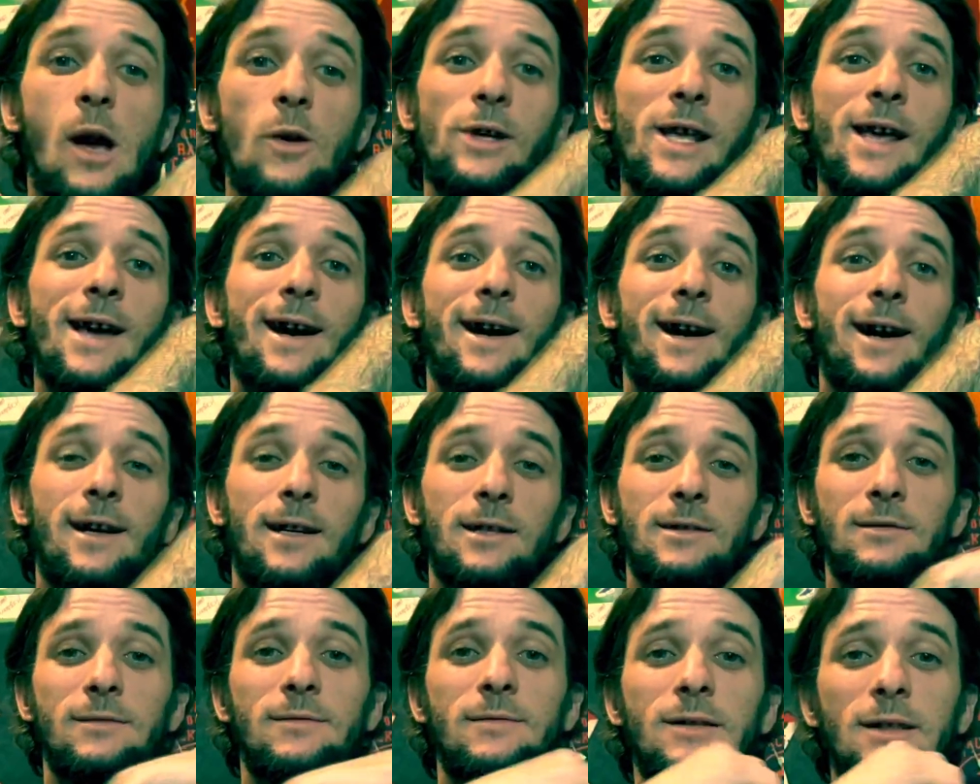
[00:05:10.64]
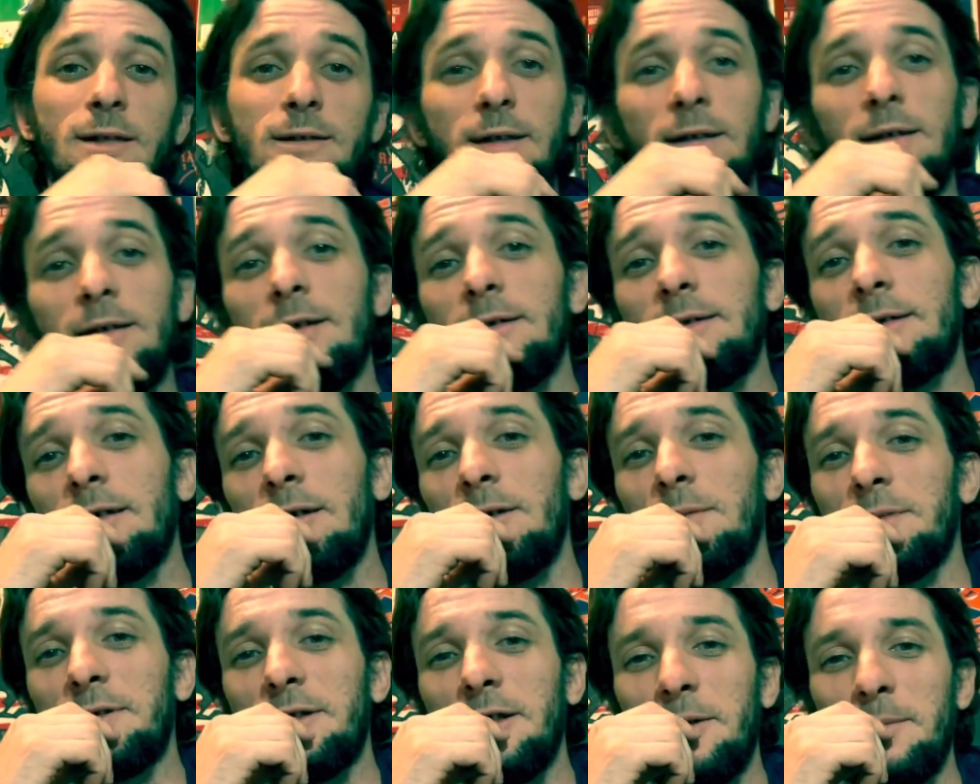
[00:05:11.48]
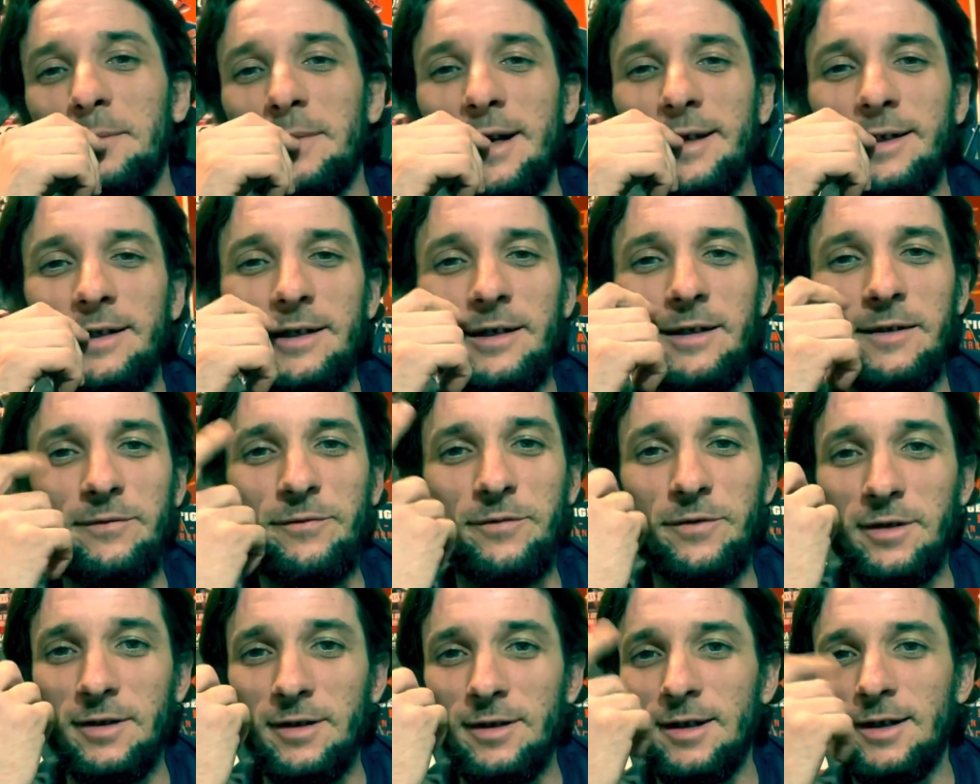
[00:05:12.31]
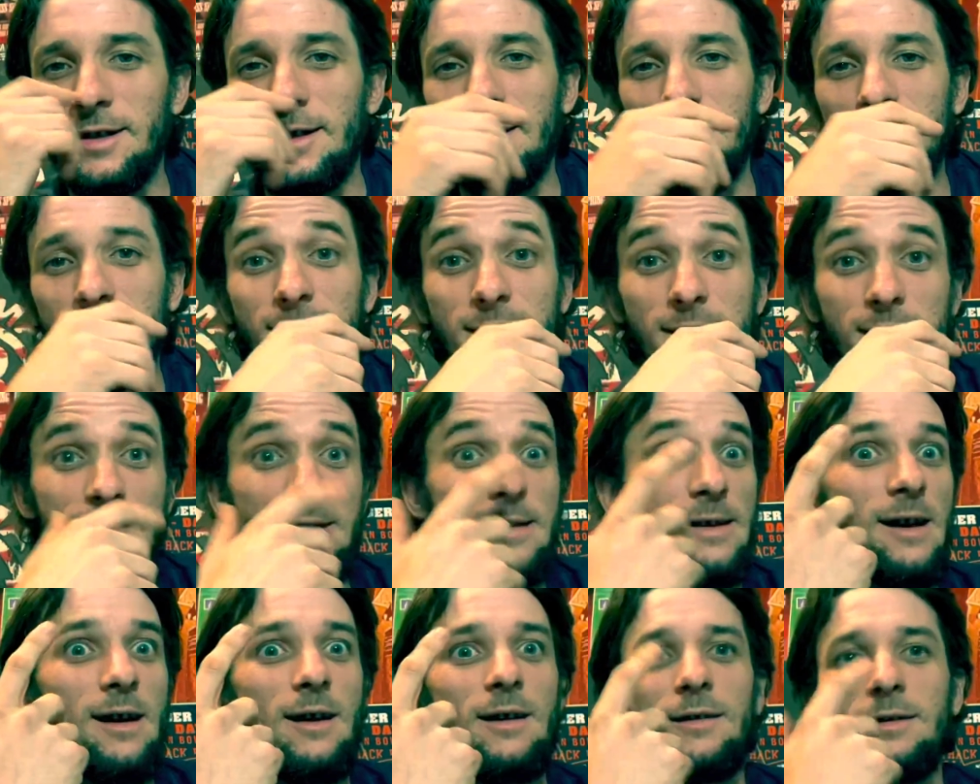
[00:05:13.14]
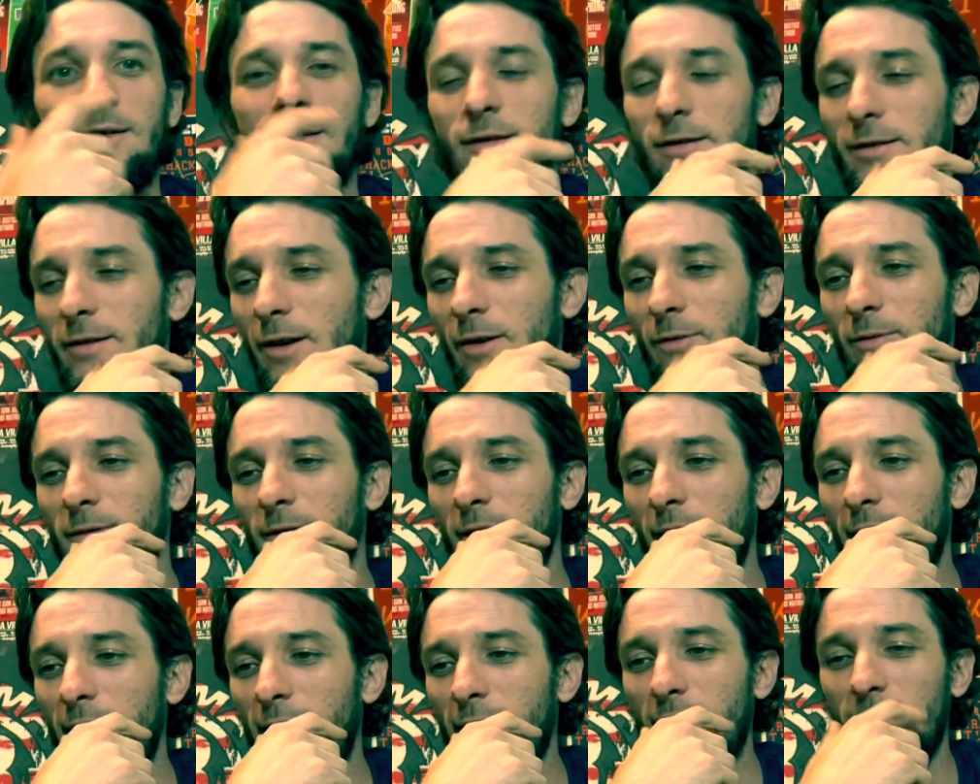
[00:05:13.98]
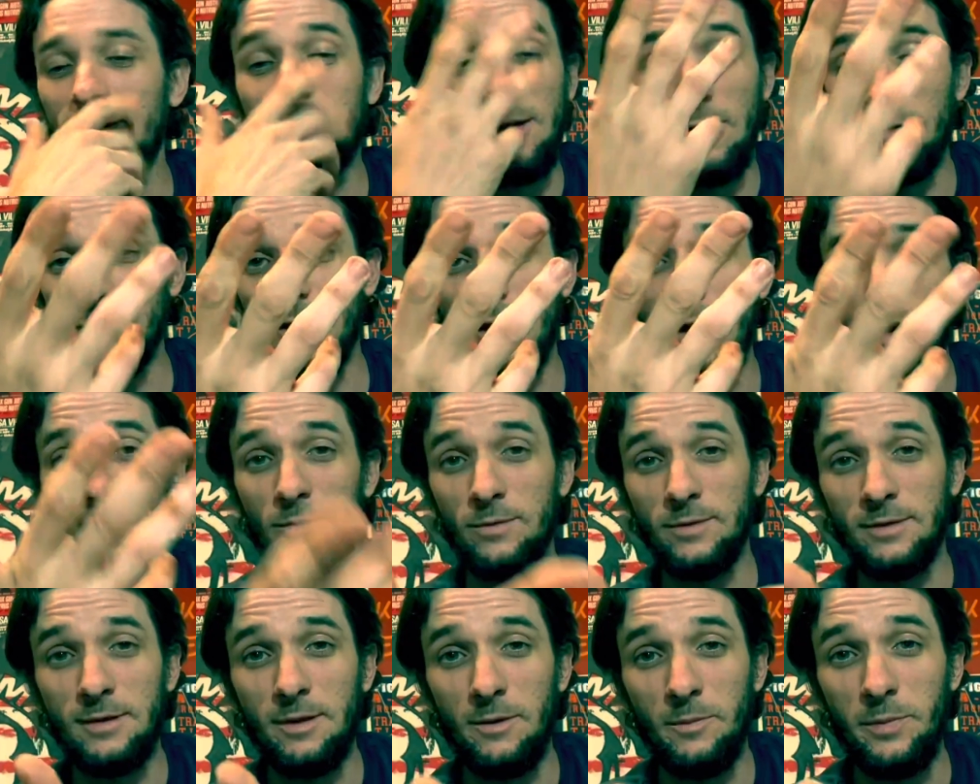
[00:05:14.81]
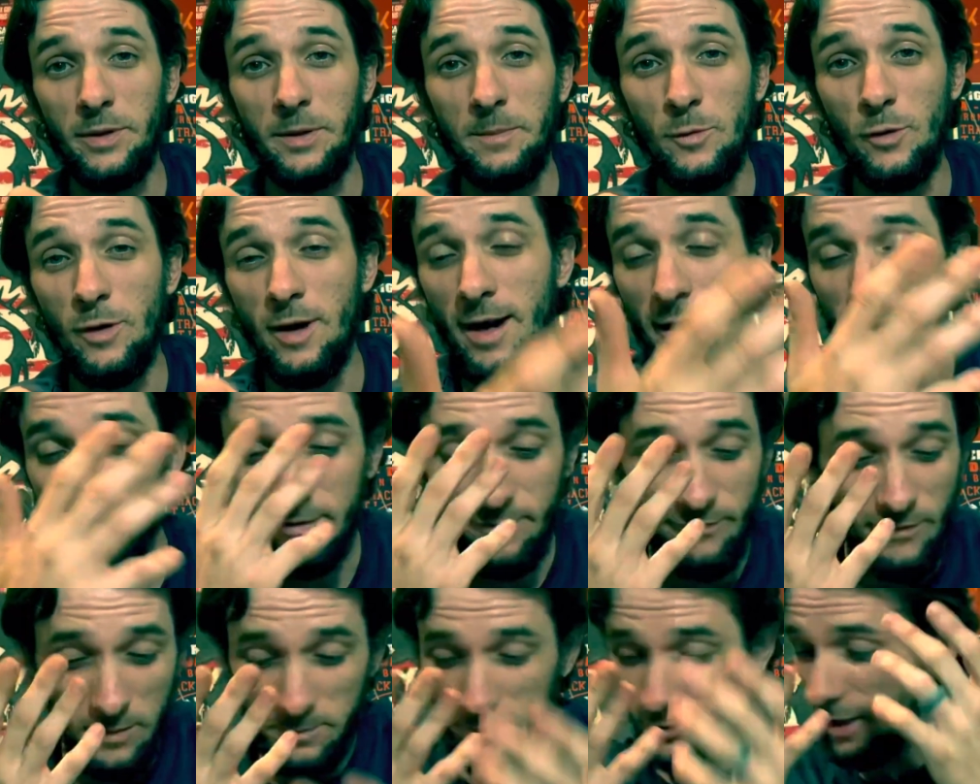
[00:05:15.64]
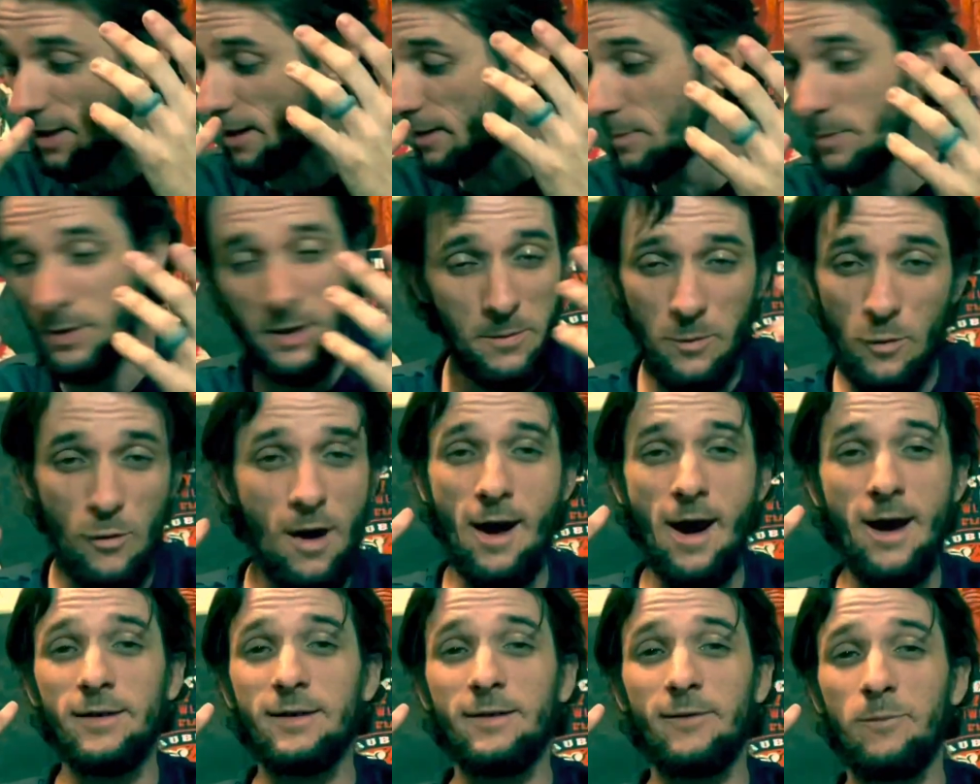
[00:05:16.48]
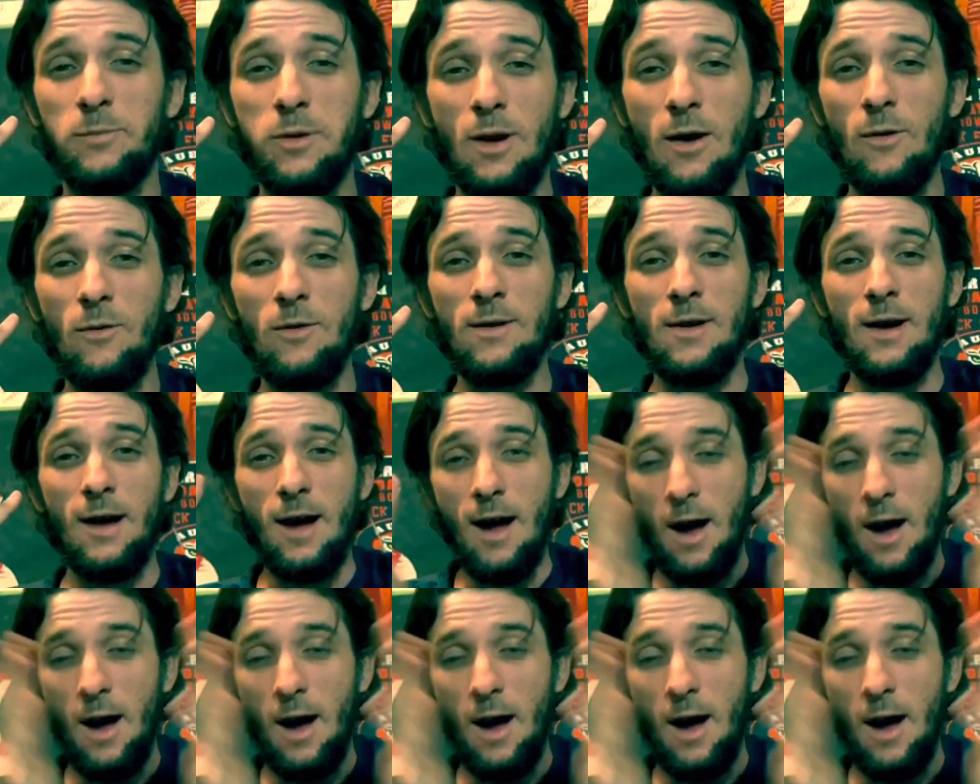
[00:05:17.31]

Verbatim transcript: So oh, yeah, just a little something, something idea for uh, TikTok. You know, I, I told y'all I was gonna be more active. I'm trying to be more active, bro.